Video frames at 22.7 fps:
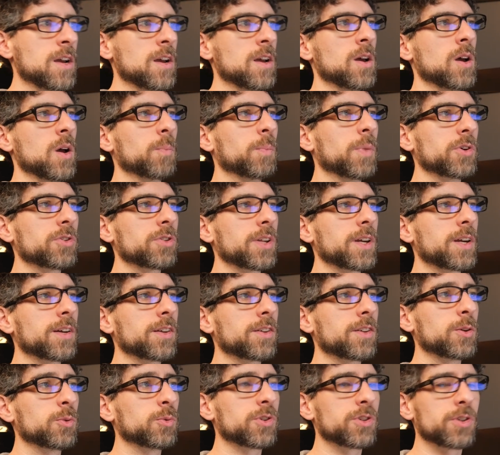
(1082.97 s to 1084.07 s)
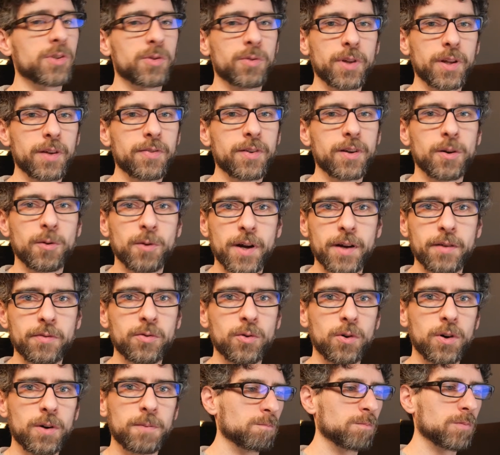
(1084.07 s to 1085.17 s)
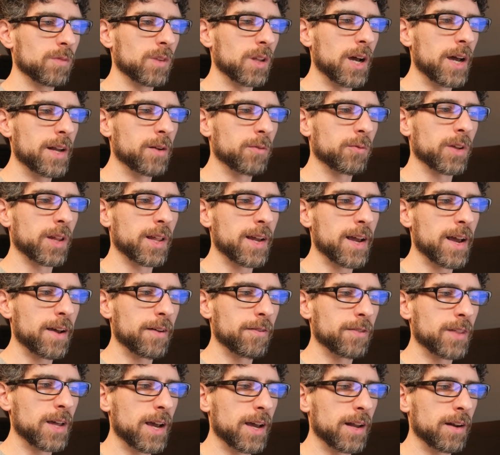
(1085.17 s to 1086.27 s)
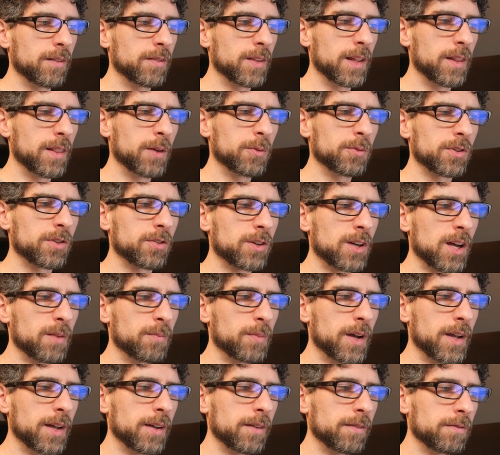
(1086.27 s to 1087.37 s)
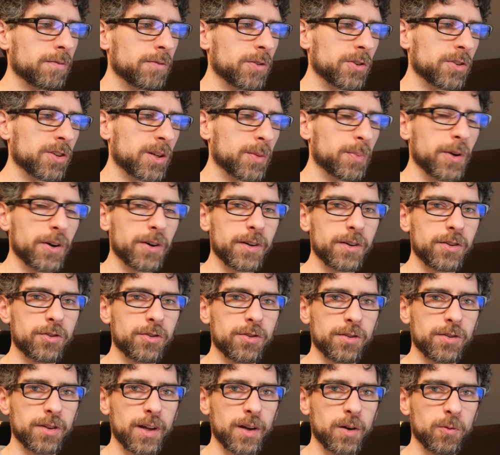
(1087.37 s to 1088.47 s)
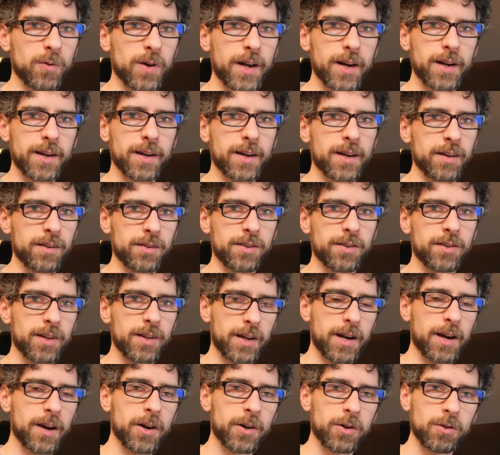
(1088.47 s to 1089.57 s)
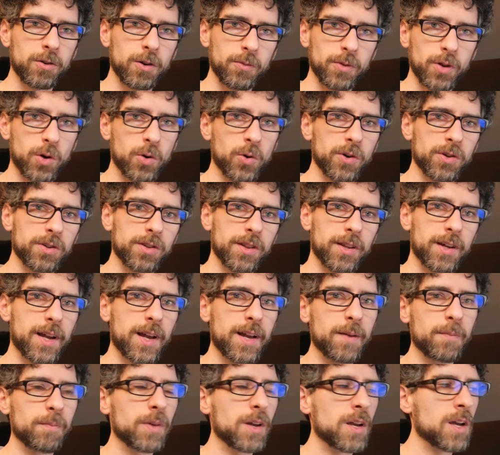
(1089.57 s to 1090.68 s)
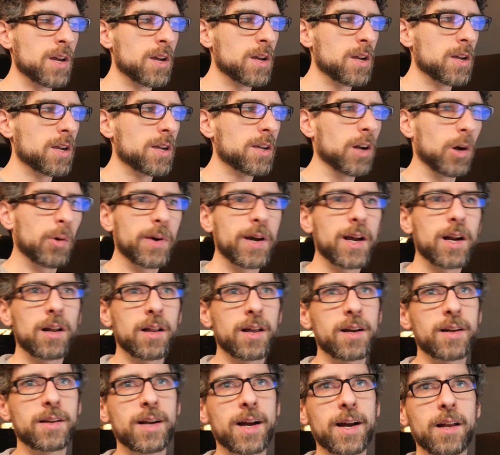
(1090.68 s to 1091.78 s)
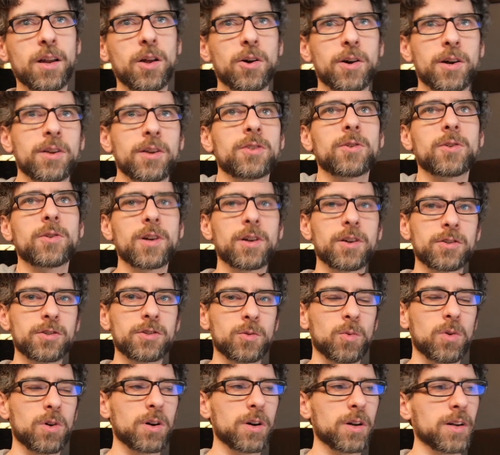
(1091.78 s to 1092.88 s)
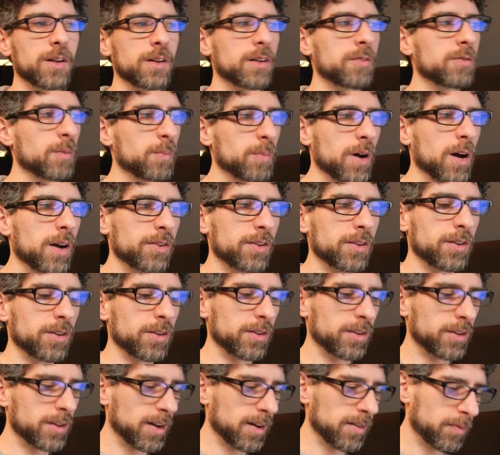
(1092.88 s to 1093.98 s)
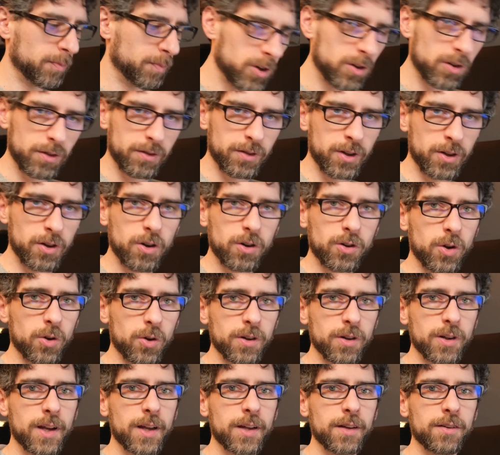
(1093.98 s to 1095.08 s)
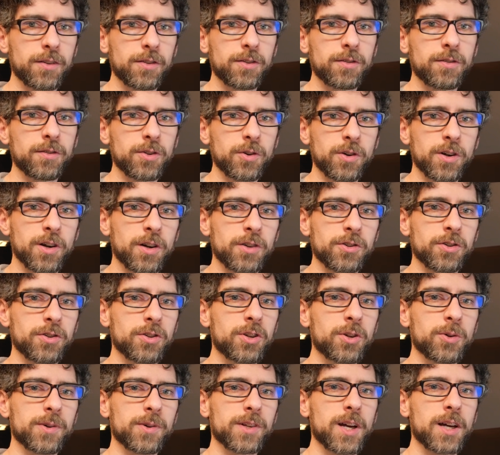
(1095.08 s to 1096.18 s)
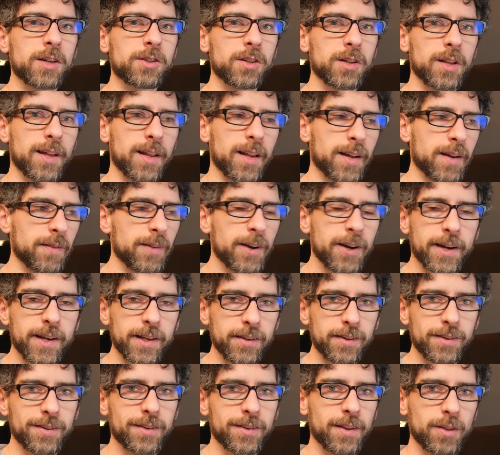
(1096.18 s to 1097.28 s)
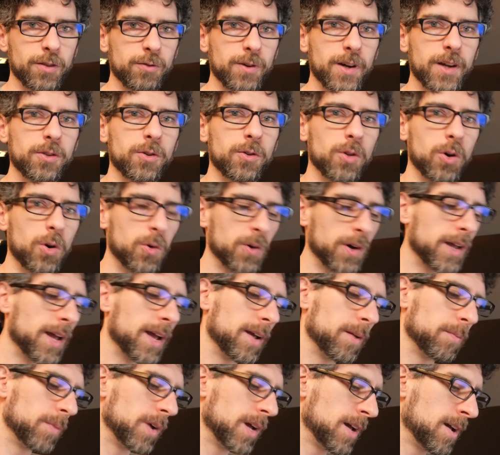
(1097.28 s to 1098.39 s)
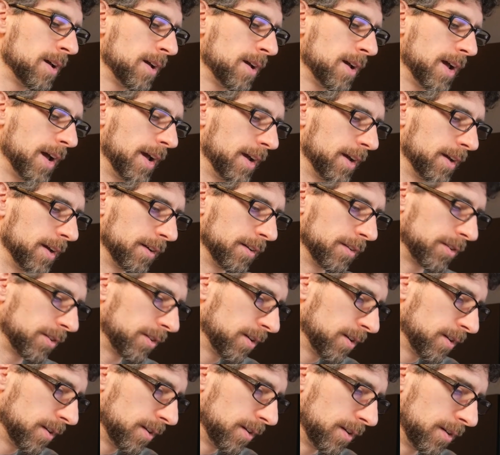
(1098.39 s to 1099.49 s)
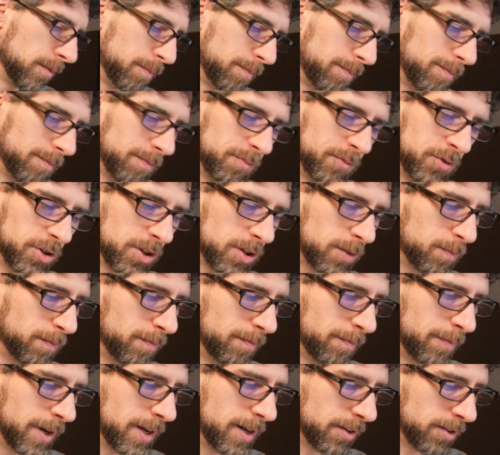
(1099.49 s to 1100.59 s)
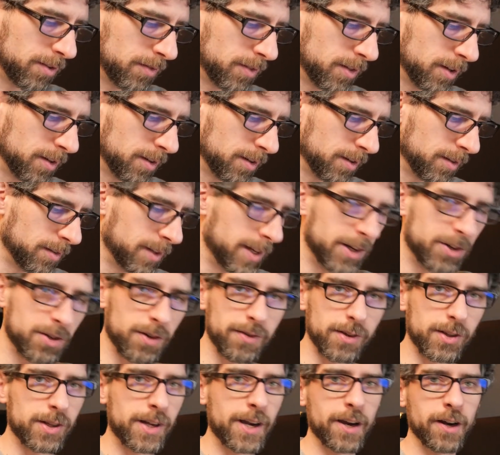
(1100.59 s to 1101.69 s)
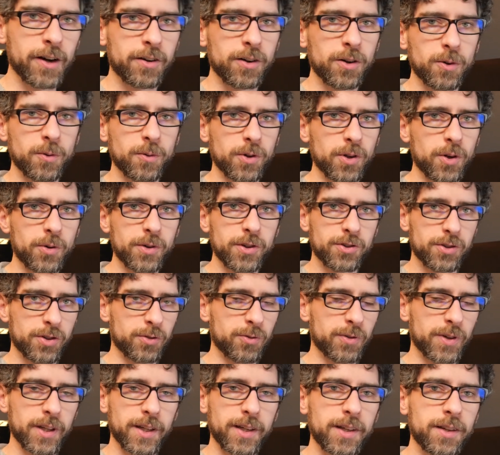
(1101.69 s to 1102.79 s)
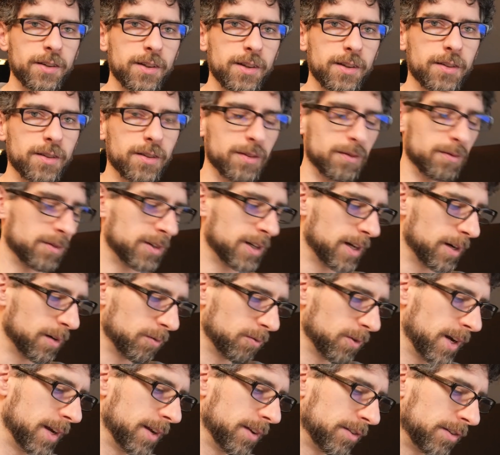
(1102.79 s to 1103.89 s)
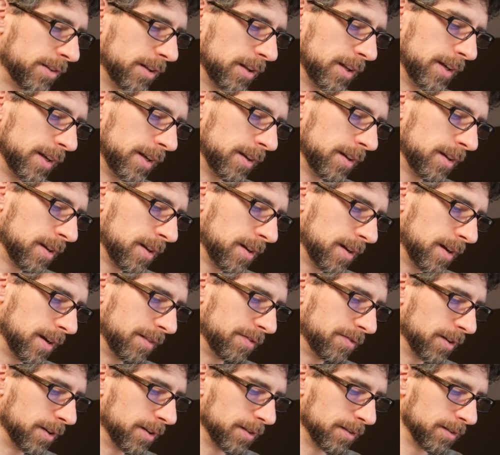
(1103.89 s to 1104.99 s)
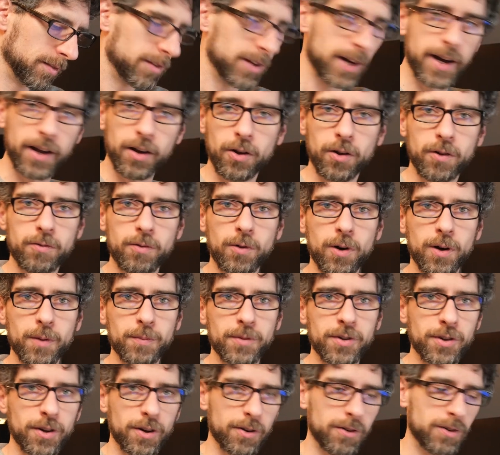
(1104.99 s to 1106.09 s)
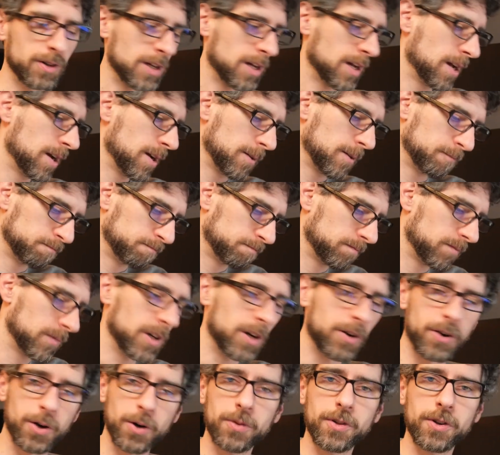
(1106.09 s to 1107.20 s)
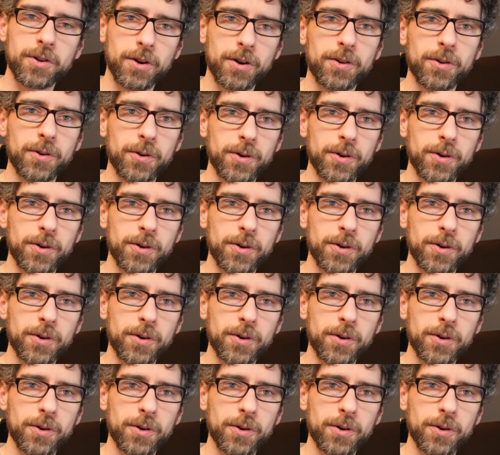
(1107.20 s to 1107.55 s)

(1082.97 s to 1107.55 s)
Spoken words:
Mostly because he was just really fun to write for. I didn't really have that. That was kind of my first experience just like writing a consistent character over the course of the game. You know, we had a lot of dialogue in Soda Dungeon 1 and different bosses and stuff, but the Dark Lord in Soda Dungeon 2 was actually like a very consistent thread through the whole game, and just because of the nature of his character, it was always just really easy to kind of write silly and fun dialogue for him. So I'll go with the Dark Lord.